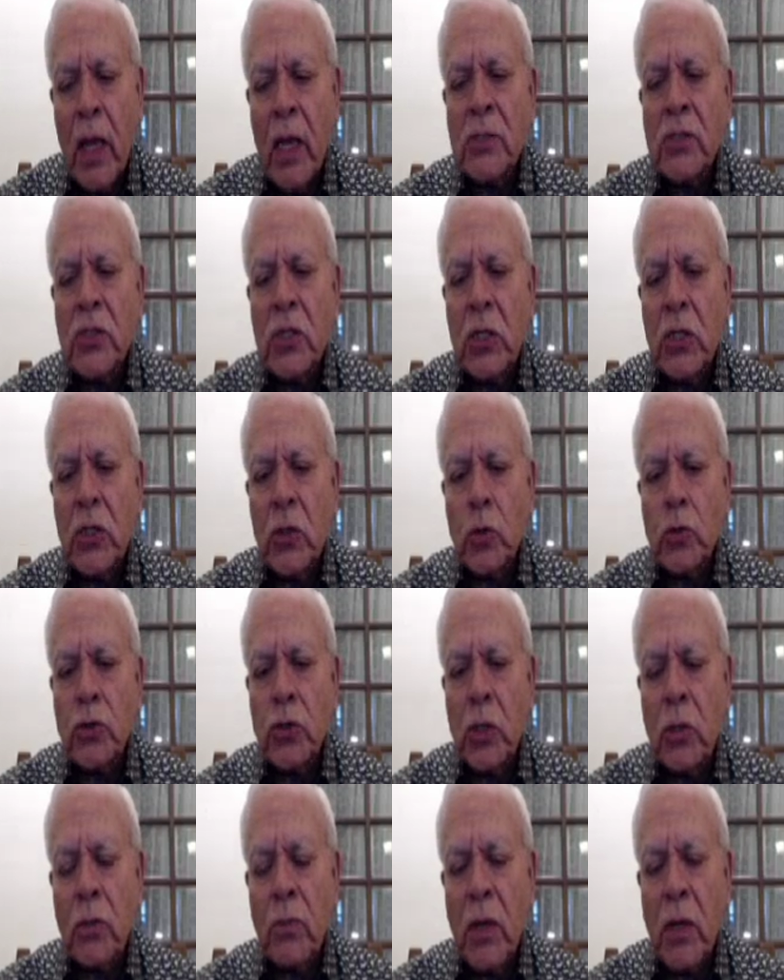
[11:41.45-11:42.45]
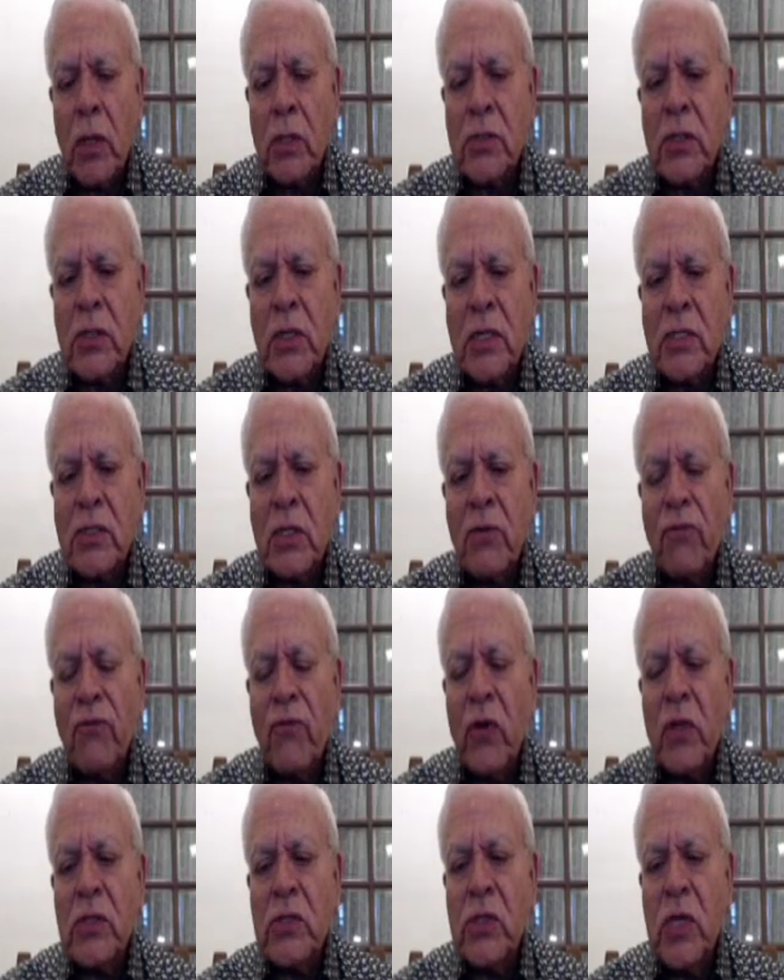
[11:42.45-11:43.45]
institution, because it has
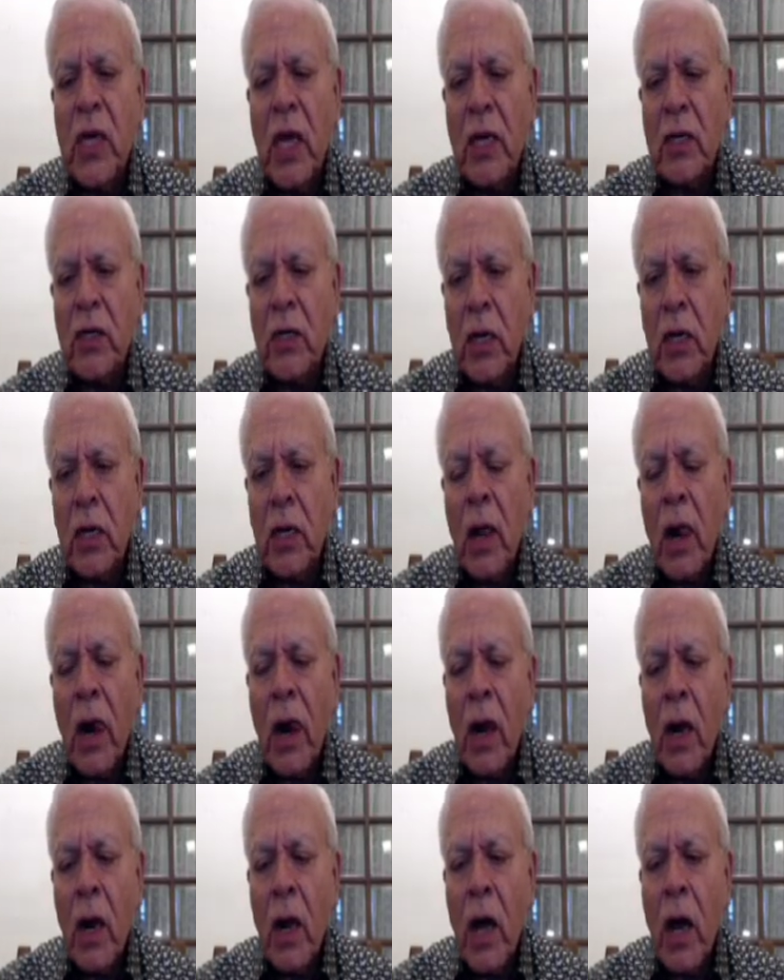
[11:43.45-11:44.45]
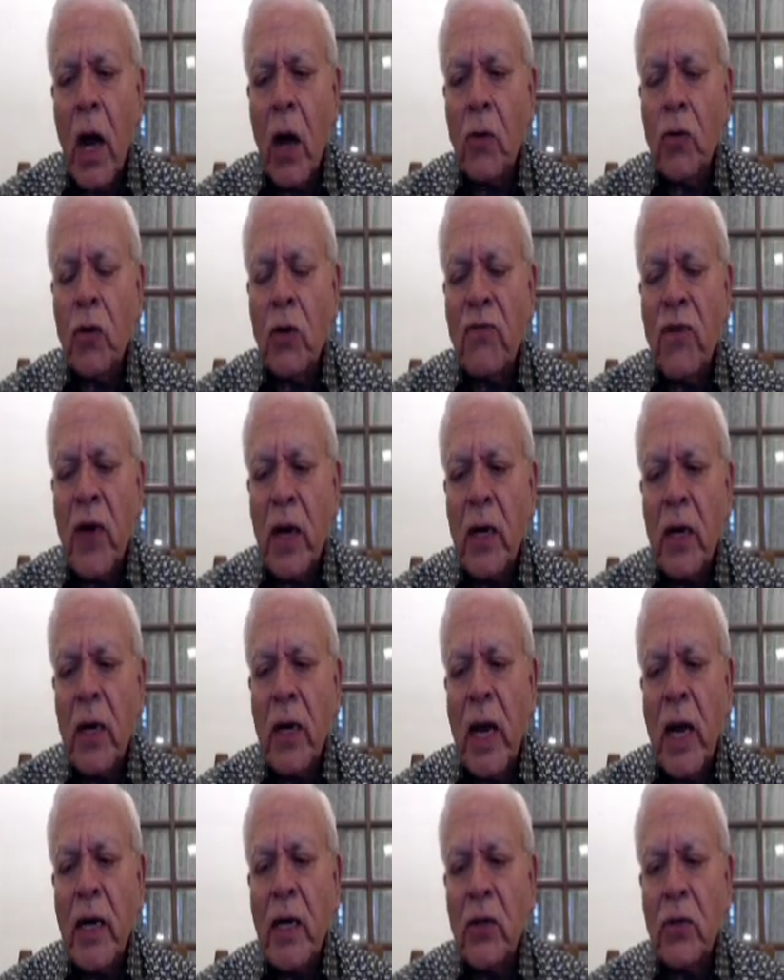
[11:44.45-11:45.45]
differentiated out of
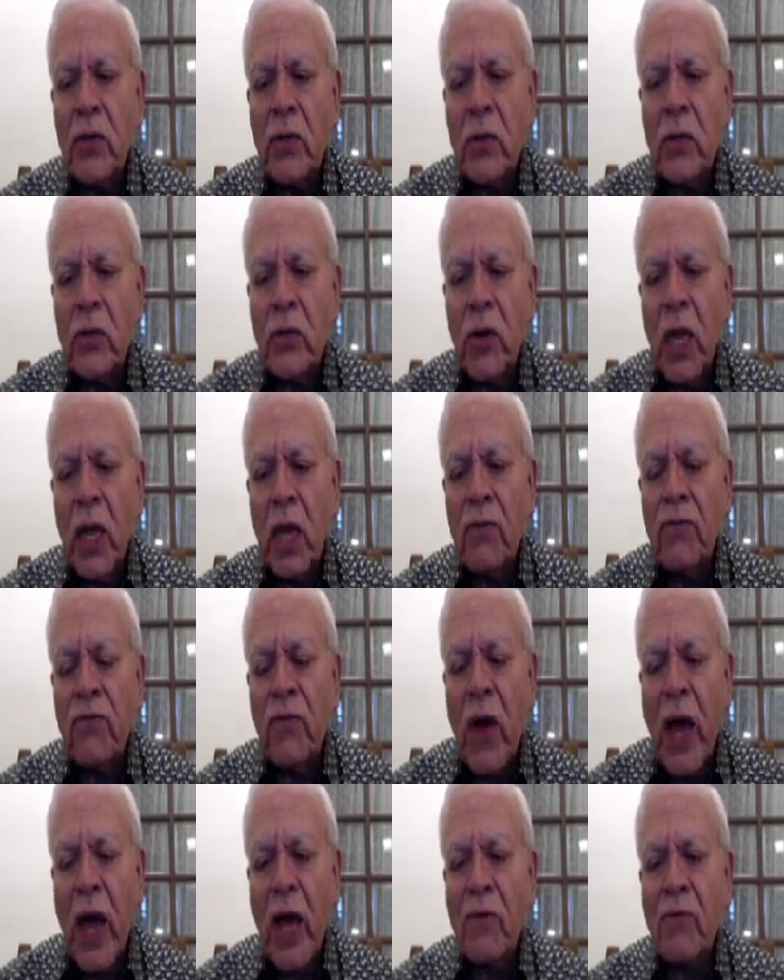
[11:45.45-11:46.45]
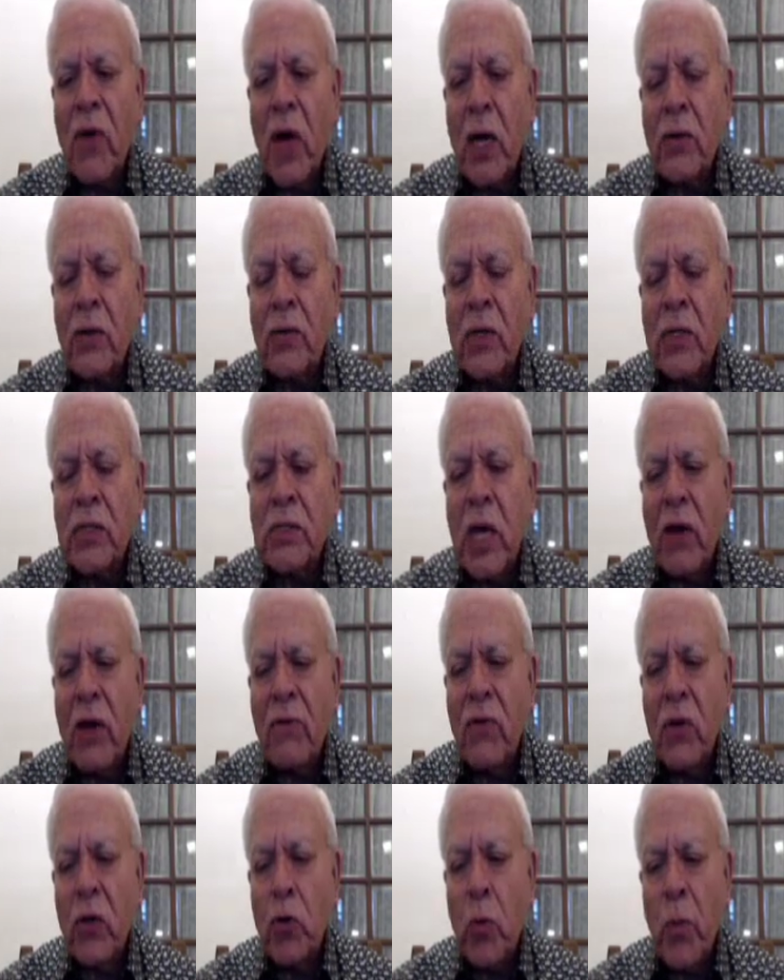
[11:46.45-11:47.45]
193, 5 countries
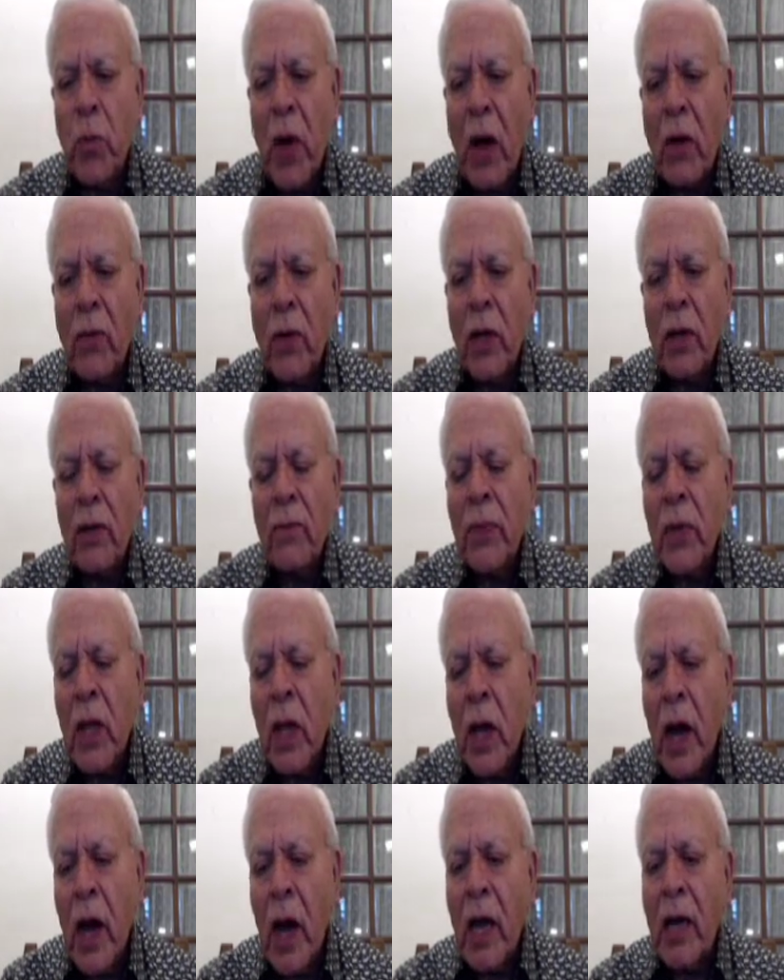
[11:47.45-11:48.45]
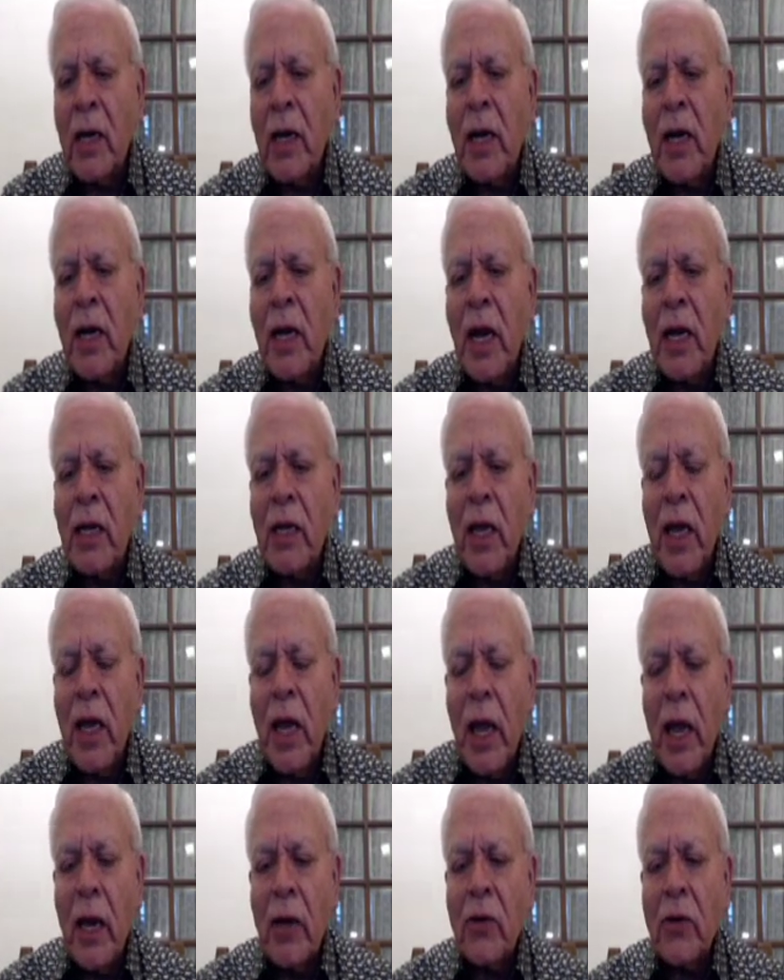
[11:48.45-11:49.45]
have veto power,
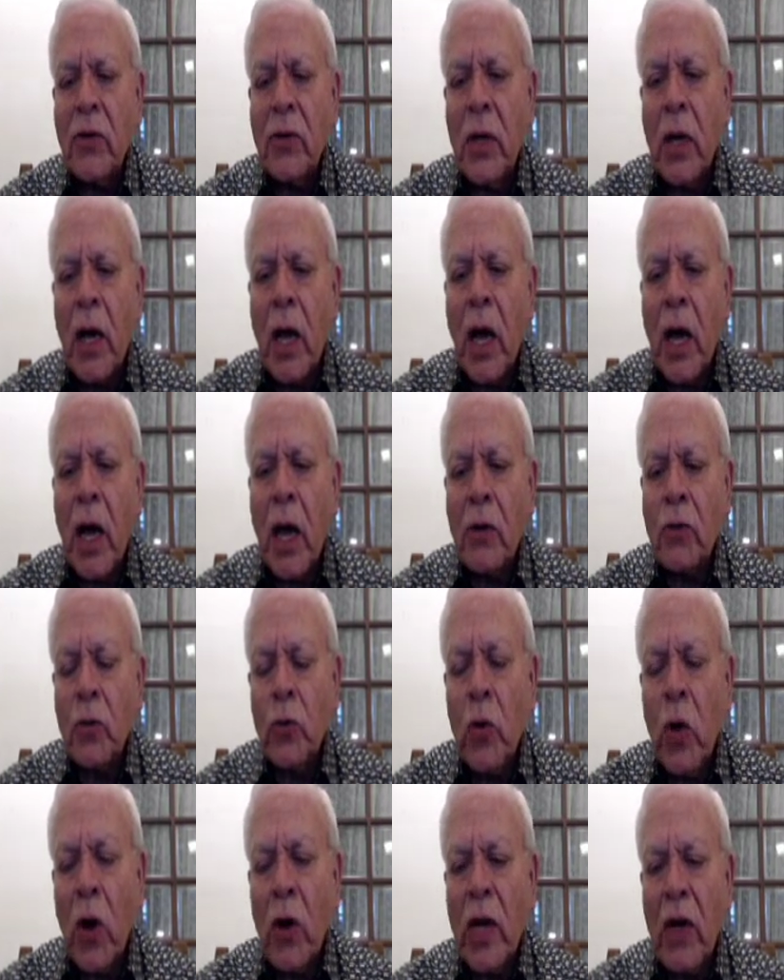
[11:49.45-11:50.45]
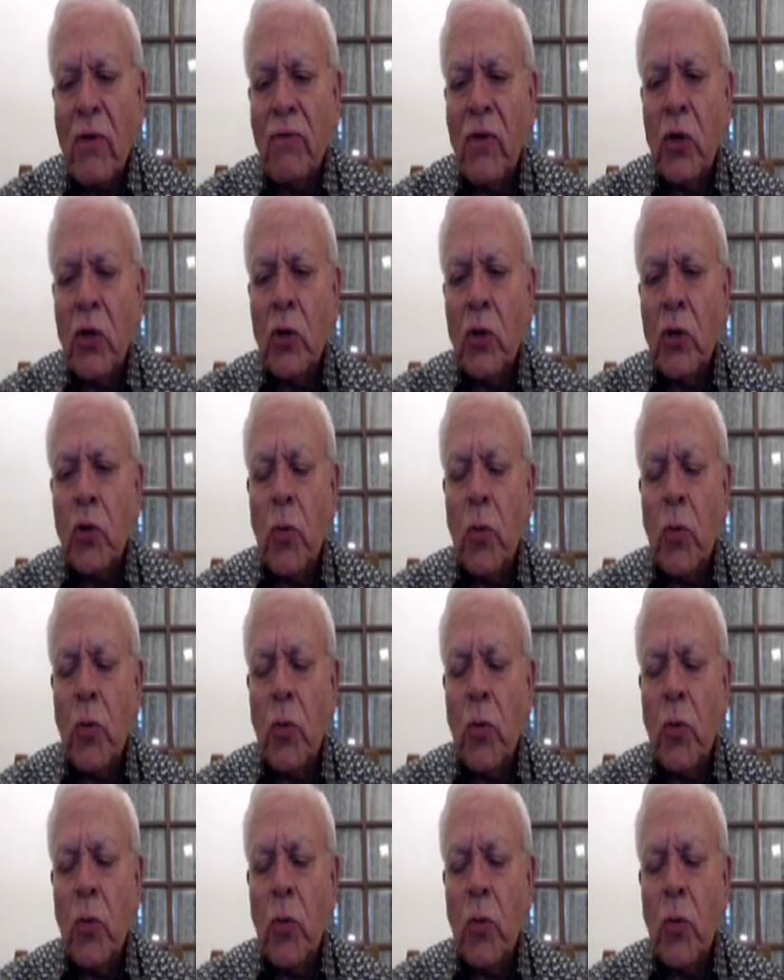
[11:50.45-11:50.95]
188 do not have veto